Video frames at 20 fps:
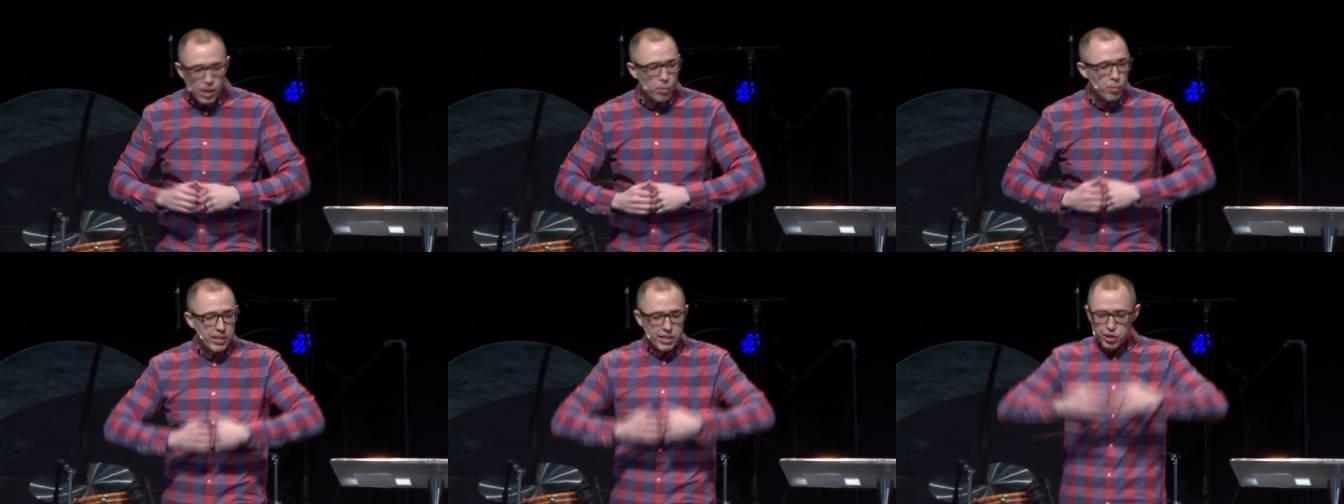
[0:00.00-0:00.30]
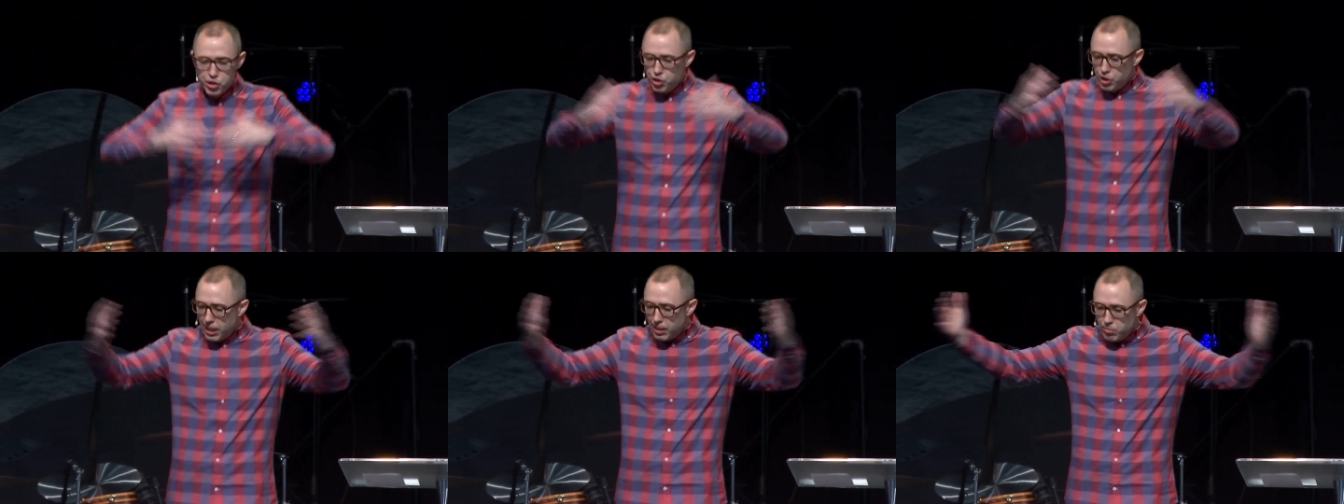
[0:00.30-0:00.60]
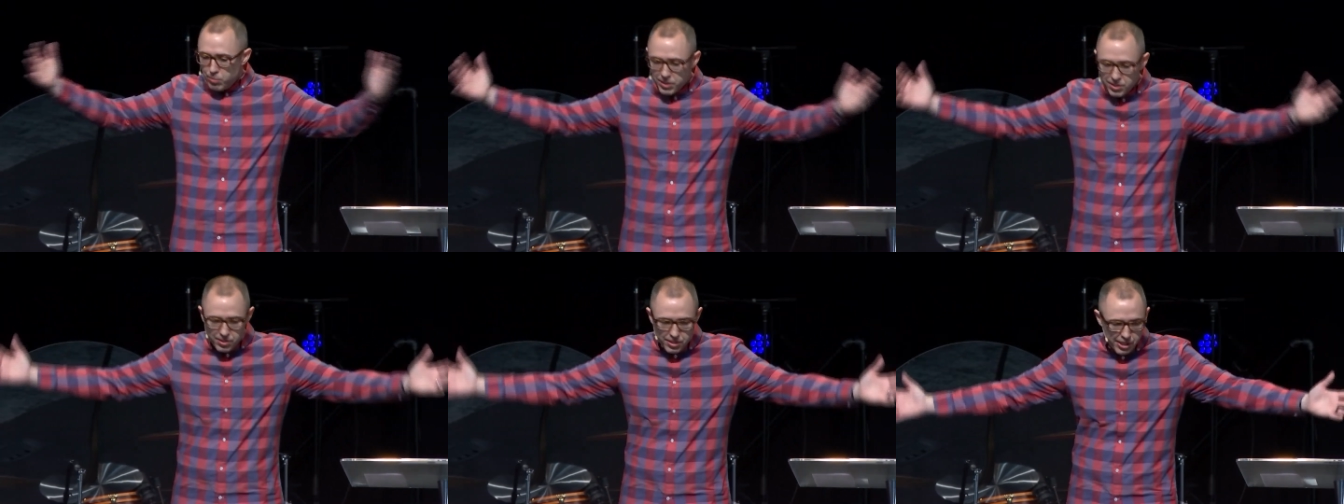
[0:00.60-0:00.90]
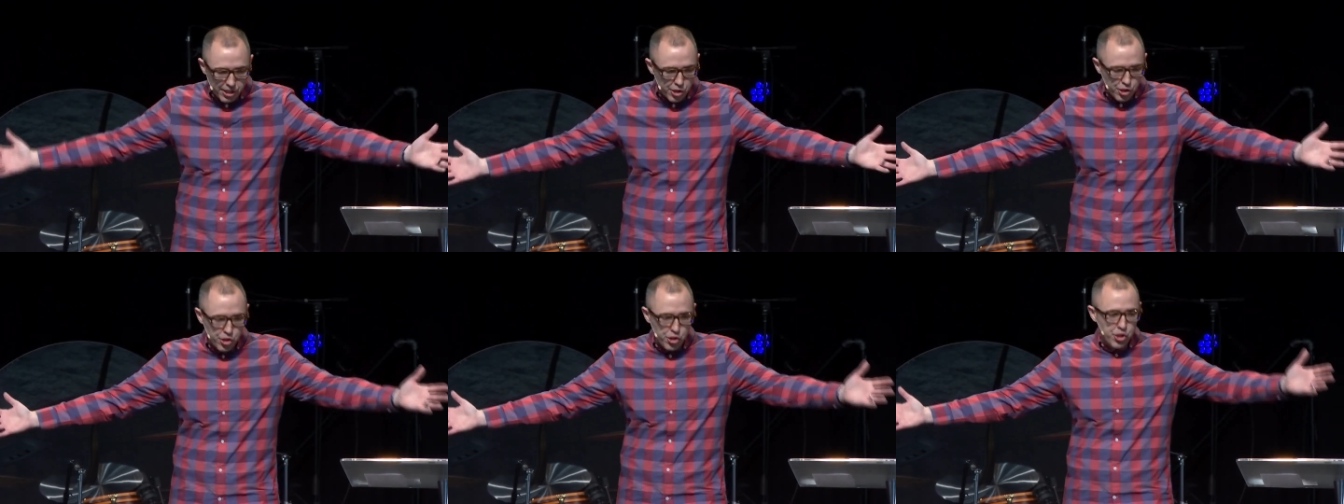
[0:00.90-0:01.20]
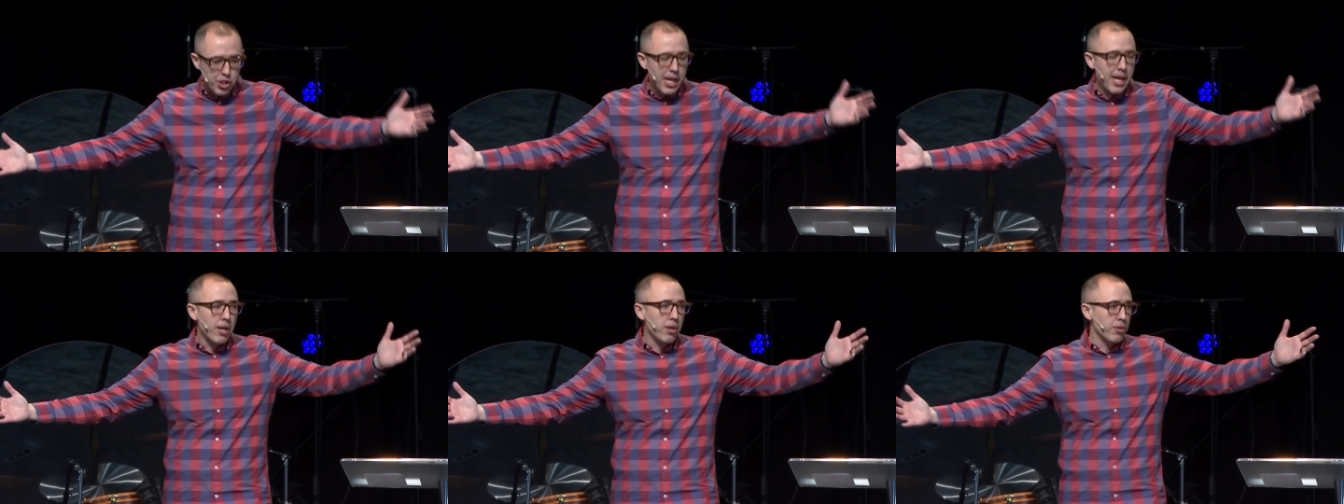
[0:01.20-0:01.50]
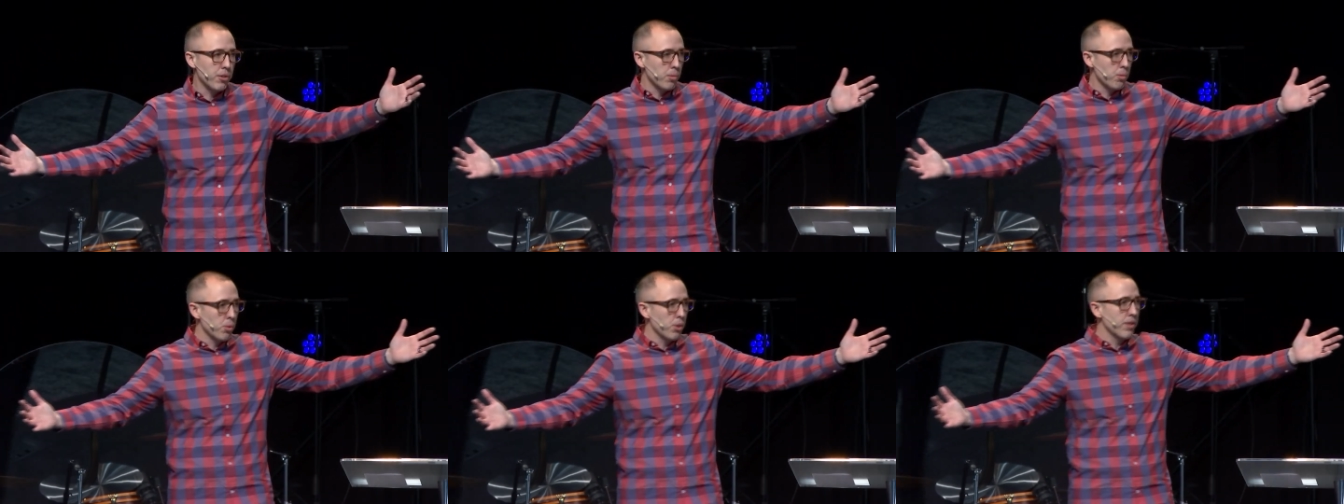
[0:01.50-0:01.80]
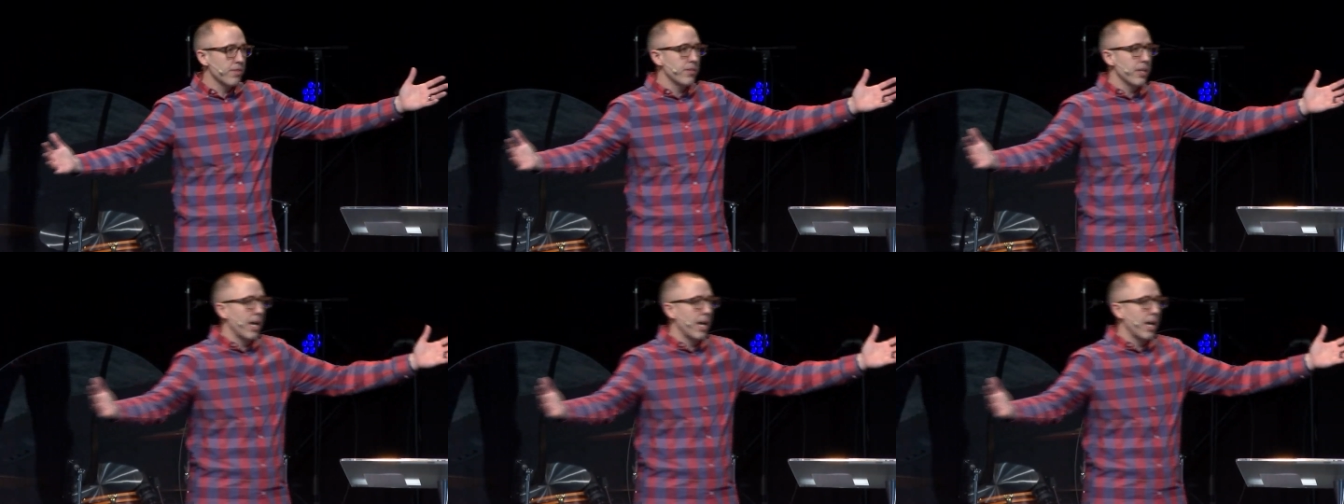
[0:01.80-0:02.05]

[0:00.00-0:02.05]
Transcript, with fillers: we generously share the word of